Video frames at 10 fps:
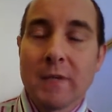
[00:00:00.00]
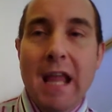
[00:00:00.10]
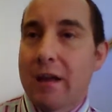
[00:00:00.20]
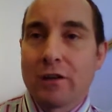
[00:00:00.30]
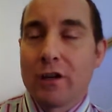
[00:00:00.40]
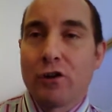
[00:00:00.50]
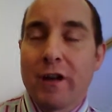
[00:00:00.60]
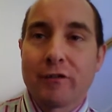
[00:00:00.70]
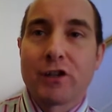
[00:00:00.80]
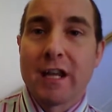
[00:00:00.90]
Yes, and you only
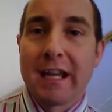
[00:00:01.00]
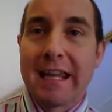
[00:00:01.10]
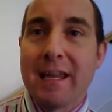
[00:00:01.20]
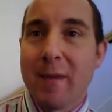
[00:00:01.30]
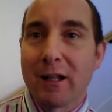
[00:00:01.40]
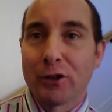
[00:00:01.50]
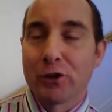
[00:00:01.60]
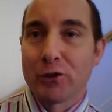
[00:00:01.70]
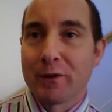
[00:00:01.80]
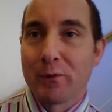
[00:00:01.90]
have to take email,
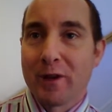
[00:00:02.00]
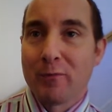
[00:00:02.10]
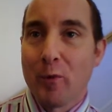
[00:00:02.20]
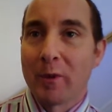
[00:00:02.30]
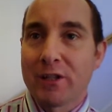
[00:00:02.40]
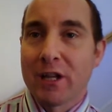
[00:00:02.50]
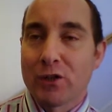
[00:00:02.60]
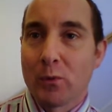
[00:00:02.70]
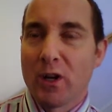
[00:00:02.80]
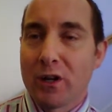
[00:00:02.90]
don't you, in the way the public
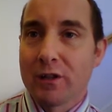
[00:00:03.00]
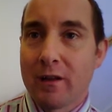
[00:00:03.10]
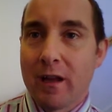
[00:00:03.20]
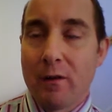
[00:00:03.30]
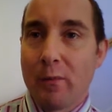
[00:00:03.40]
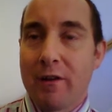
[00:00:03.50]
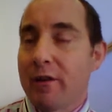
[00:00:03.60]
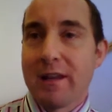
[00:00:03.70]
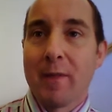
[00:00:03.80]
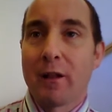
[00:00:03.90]
sector works. When
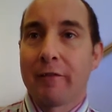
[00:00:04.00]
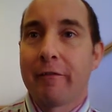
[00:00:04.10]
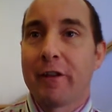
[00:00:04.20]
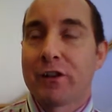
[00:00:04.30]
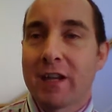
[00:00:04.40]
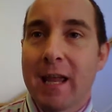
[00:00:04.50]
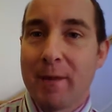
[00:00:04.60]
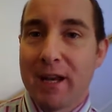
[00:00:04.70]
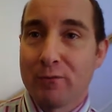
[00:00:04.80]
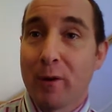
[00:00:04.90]
email first came
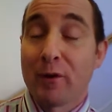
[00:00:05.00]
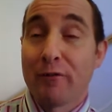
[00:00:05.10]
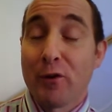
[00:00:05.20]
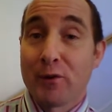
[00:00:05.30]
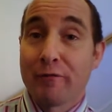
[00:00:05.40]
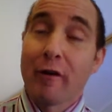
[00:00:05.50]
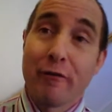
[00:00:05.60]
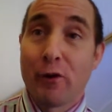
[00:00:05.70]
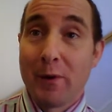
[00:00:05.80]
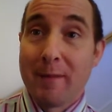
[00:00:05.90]
in, it's probably the view is very
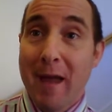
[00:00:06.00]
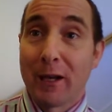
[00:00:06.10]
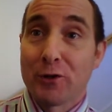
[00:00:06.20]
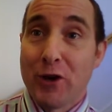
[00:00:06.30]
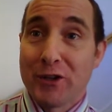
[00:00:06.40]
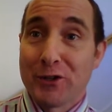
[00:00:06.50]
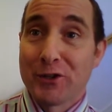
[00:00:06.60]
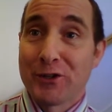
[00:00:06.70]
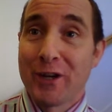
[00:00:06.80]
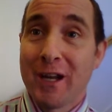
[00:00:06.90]
few email
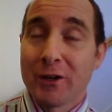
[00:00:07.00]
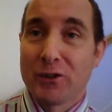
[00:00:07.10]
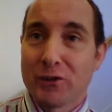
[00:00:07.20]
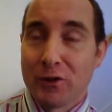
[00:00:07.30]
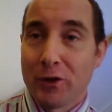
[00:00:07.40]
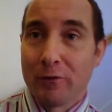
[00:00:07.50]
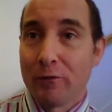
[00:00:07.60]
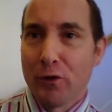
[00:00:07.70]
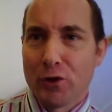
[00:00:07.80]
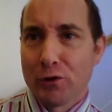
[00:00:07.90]
addresses, because
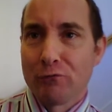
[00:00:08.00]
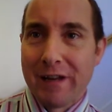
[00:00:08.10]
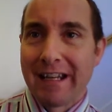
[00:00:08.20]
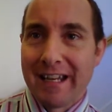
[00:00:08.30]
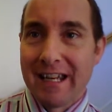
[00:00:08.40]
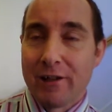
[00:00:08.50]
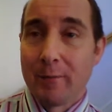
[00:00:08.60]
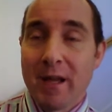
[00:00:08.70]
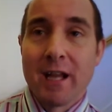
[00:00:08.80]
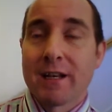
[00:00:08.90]
those that really need them.
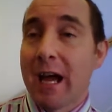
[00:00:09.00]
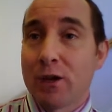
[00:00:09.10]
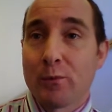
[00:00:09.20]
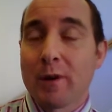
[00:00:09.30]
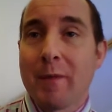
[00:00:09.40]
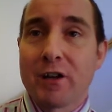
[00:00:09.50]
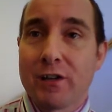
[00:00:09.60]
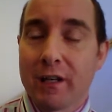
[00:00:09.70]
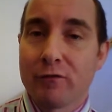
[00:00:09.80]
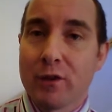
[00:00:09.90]
Now you wouldn't imagine
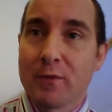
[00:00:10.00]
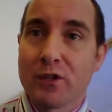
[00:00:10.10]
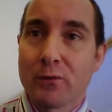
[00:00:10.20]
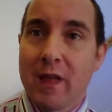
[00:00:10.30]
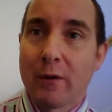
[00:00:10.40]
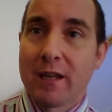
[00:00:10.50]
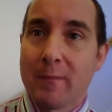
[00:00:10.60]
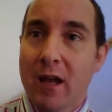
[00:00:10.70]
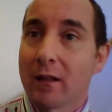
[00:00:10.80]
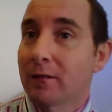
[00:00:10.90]
delivering your business without
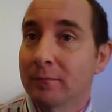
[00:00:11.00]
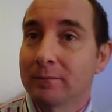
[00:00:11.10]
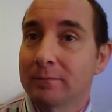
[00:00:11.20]
email. And